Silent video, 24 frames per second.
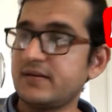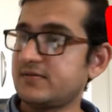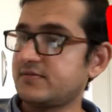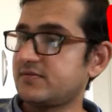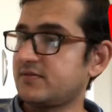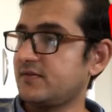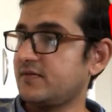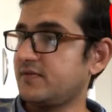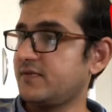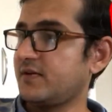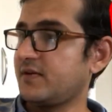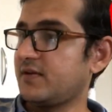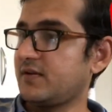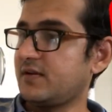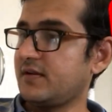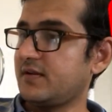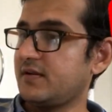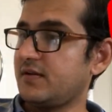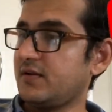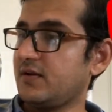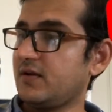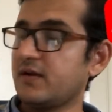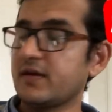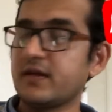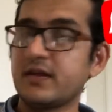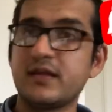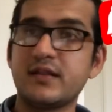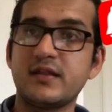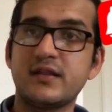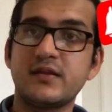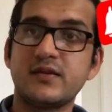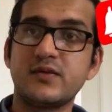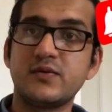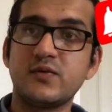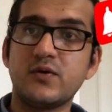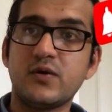So we're gonna log in
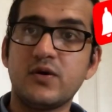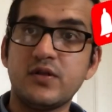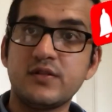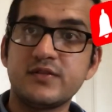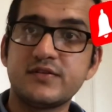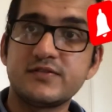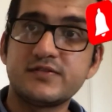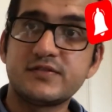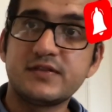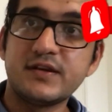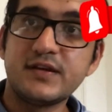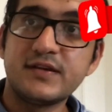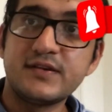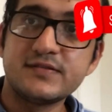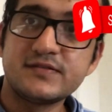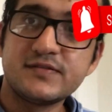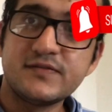and do all the things,